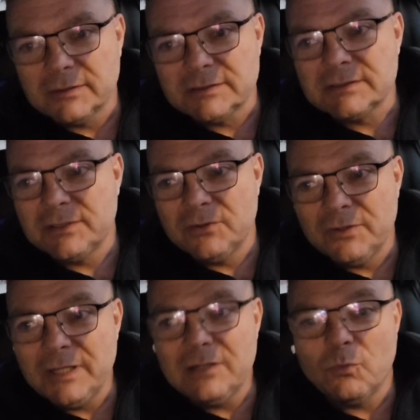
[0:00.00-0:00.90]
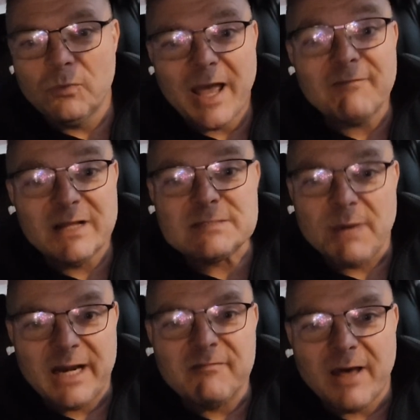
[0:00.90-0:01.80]
Just you need to have less
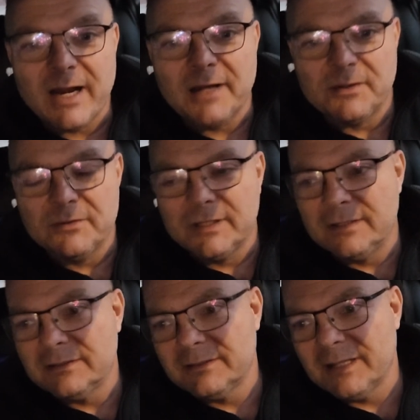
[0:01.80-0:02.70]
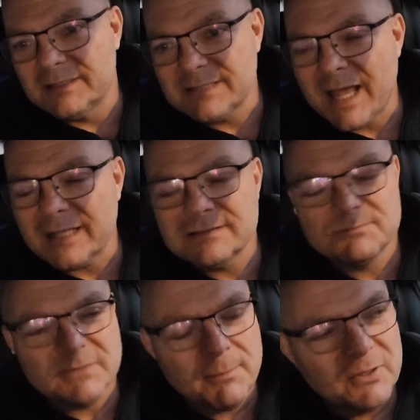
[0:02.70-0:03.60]
body fat on you. And the exact
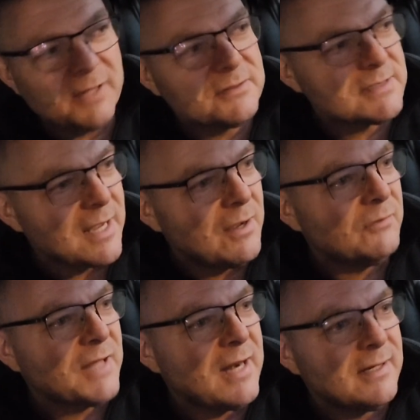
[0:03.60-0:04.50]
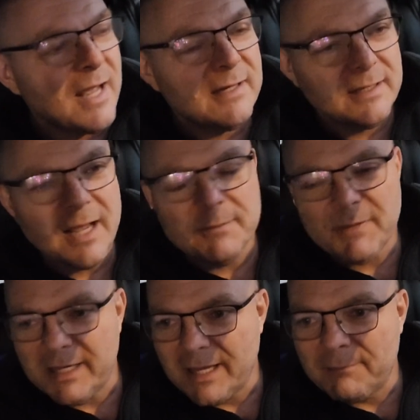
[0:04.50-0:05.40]
number on the scale, day to day to day,
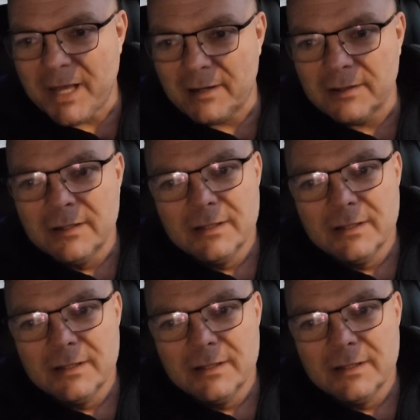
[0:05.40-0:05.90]
might not matter.